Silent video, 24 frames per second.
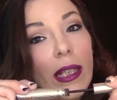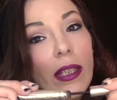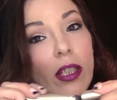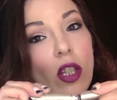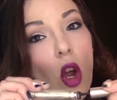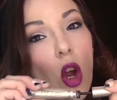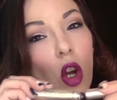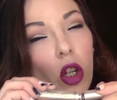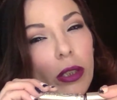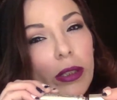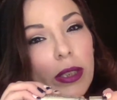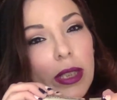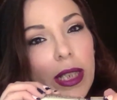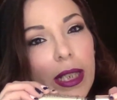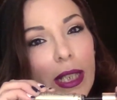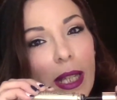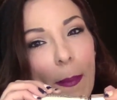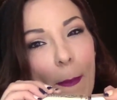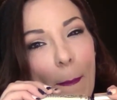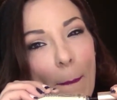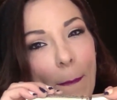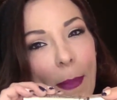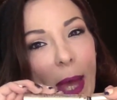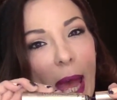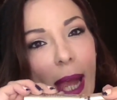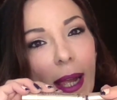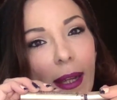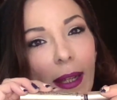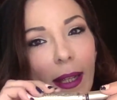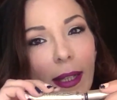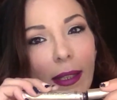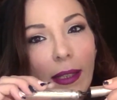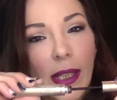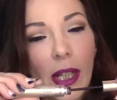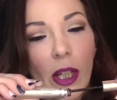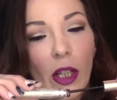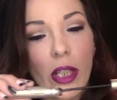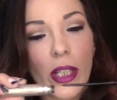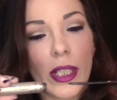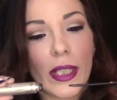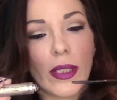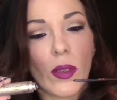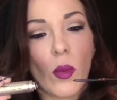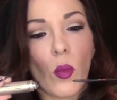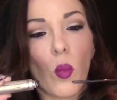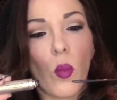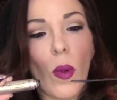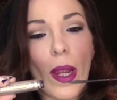it's hard to get back in there
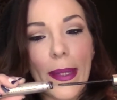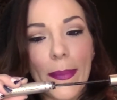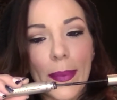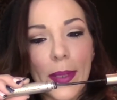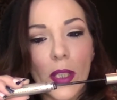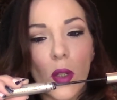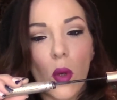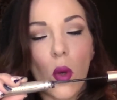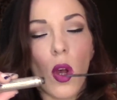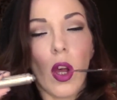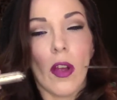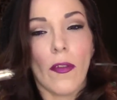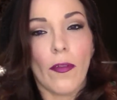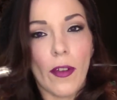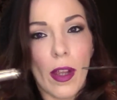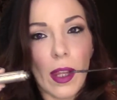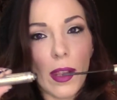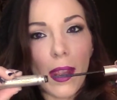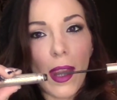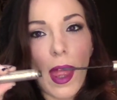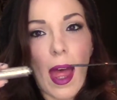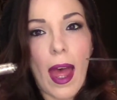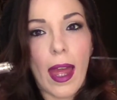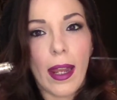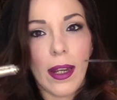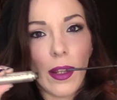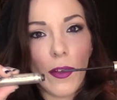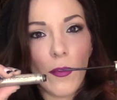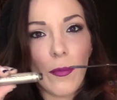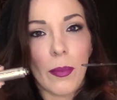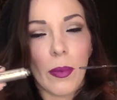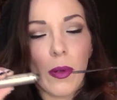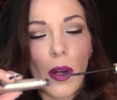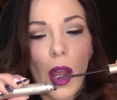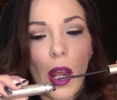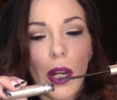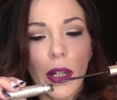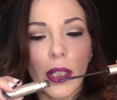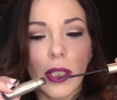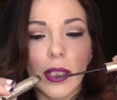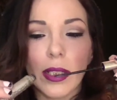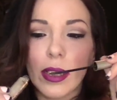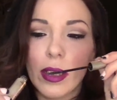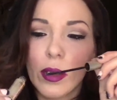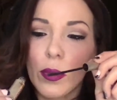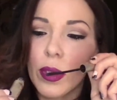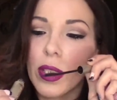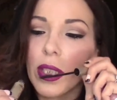because it wipes off a lot of
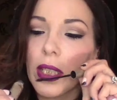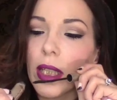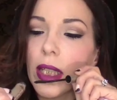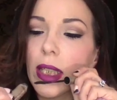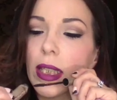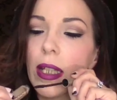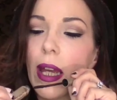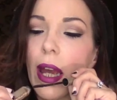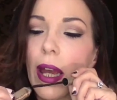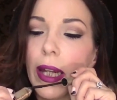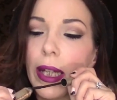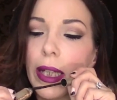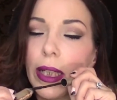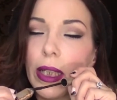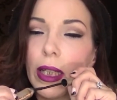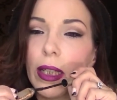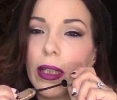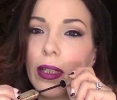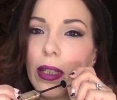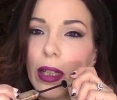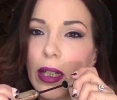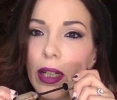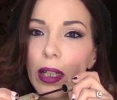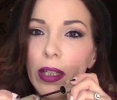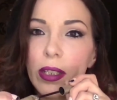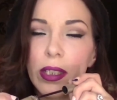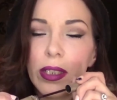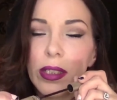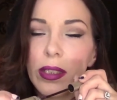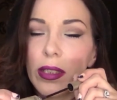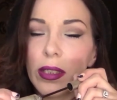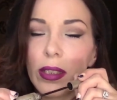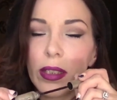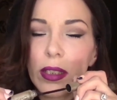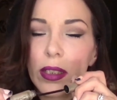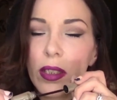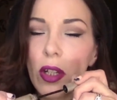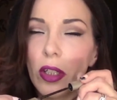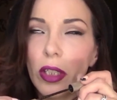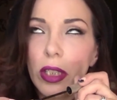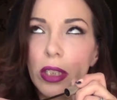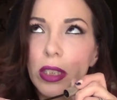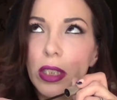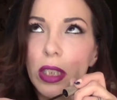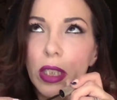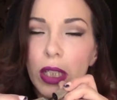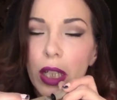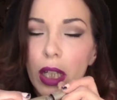products, so it's like tight in there. This is
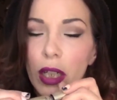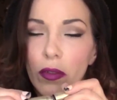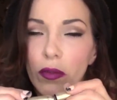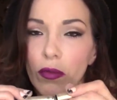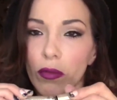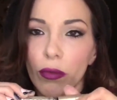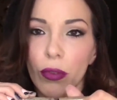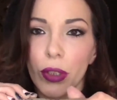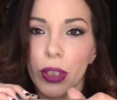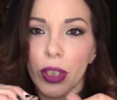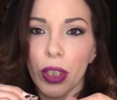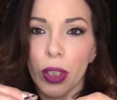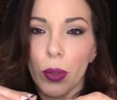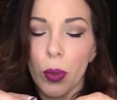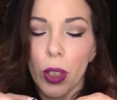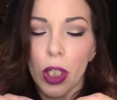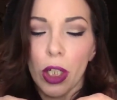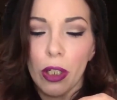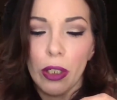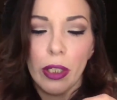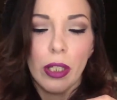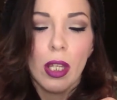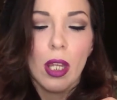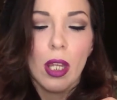starting to get really weird.